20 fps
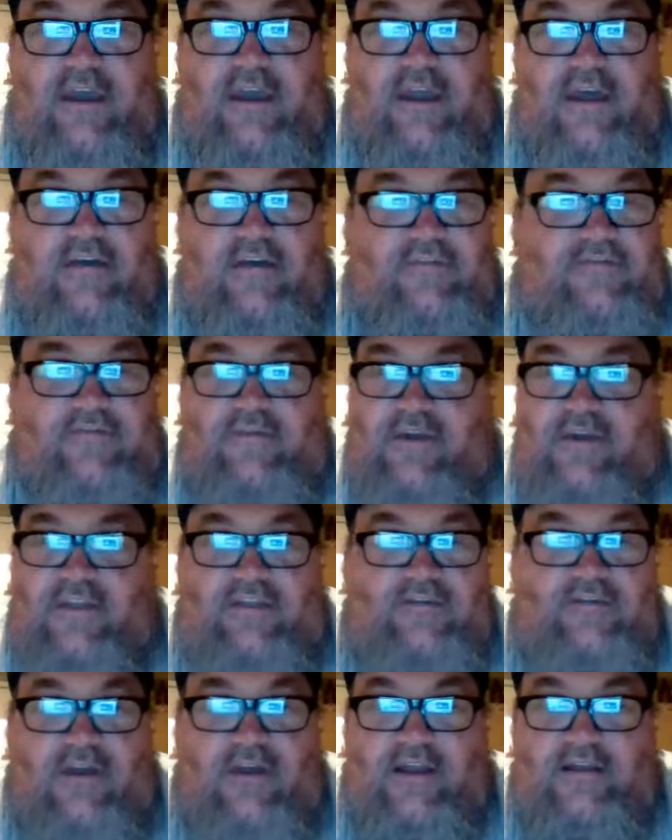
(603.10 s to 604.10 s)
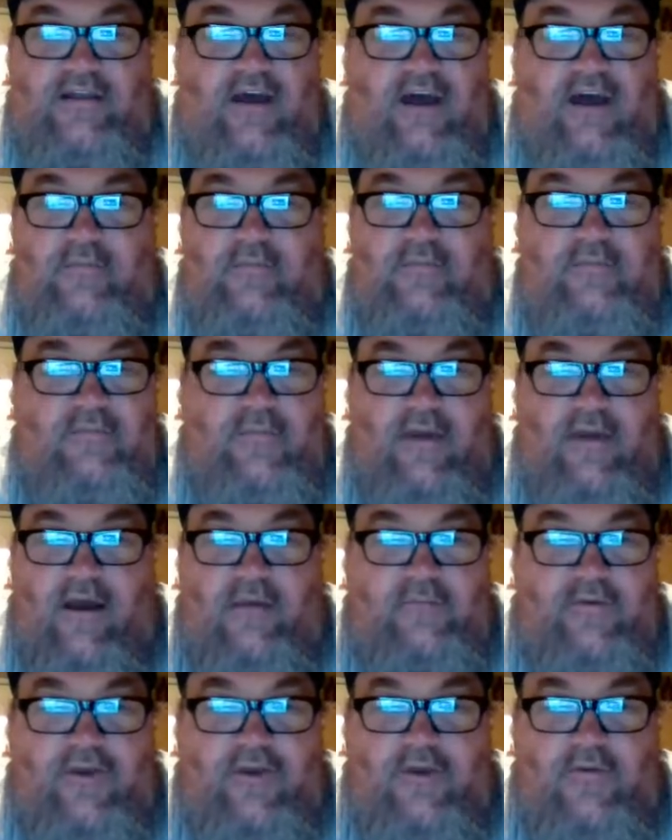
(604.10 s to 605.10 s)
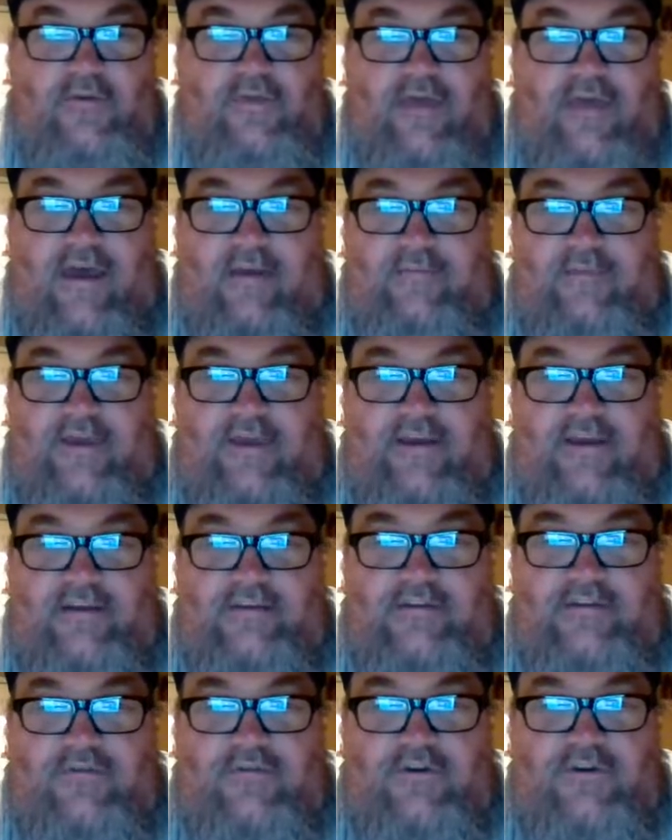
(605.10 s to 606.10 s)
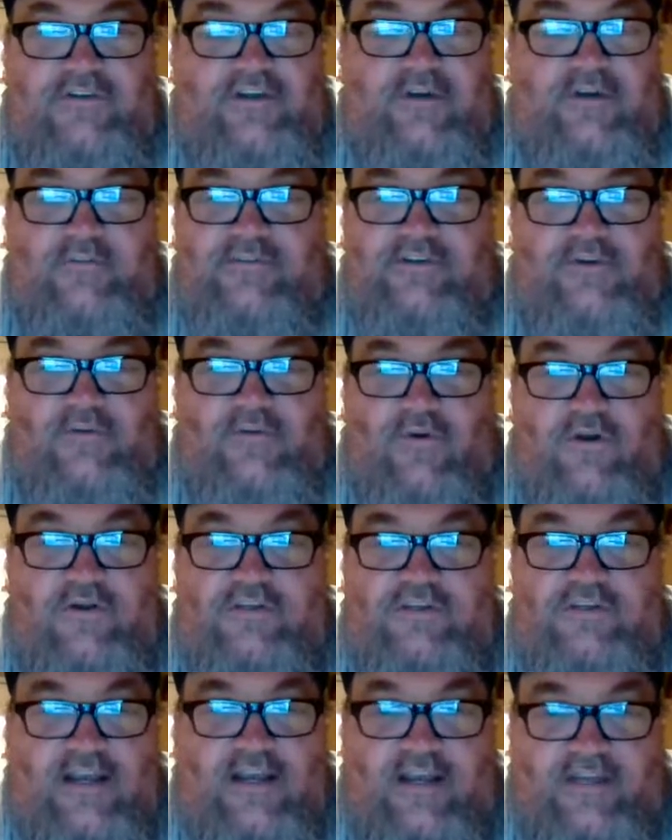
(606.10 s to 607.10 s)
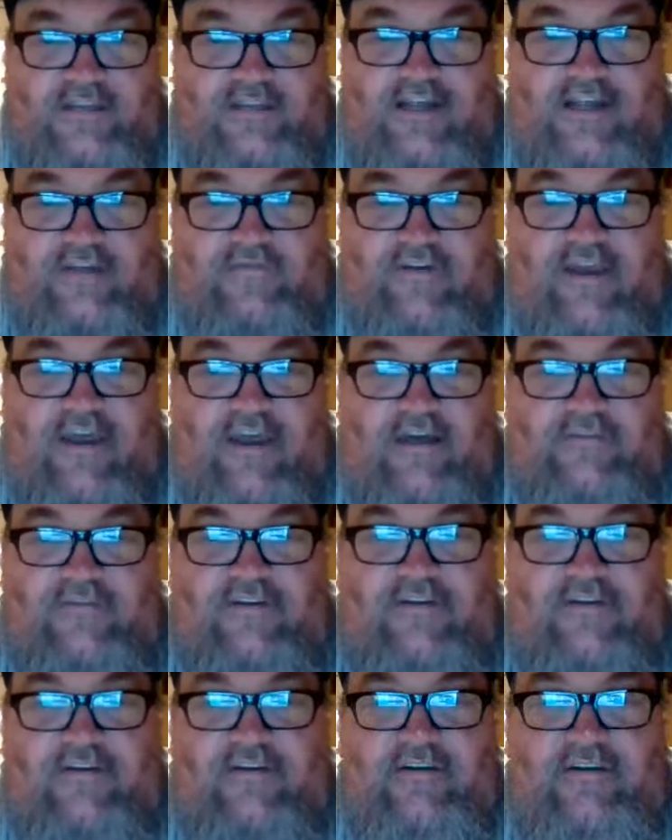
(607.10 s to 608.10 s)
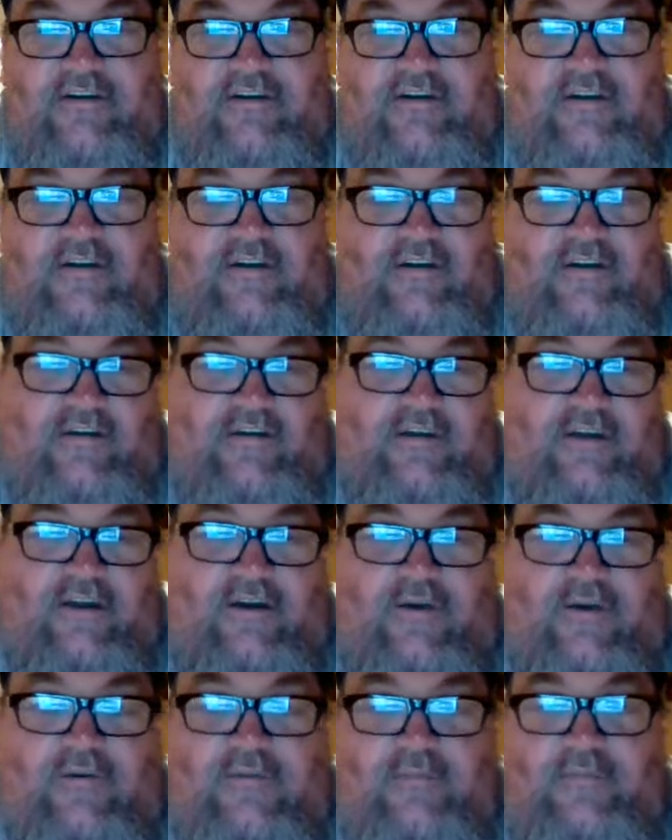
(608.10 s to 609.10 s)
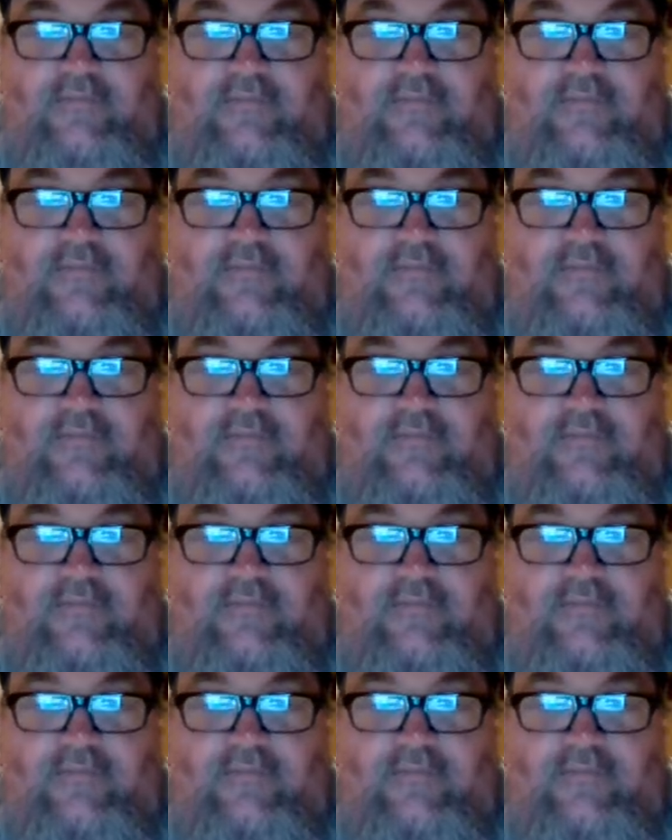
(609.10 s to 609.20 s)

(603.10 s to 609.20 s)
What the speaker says: have 3 at the right time, I'm good with that, because worst comes to worst, like I said, if I have to, it'll